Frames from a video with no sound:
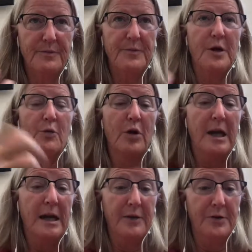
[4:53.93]

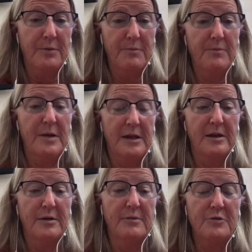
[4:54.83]
working at
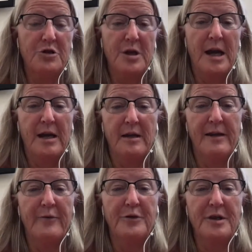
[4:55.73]
the genetic
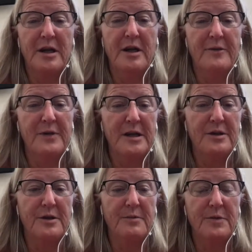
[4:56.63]
level to kind of
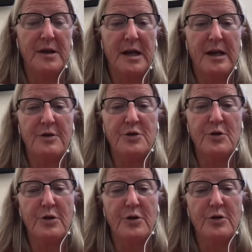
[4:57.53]
get the
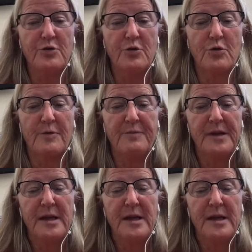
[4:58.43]
cancer under control.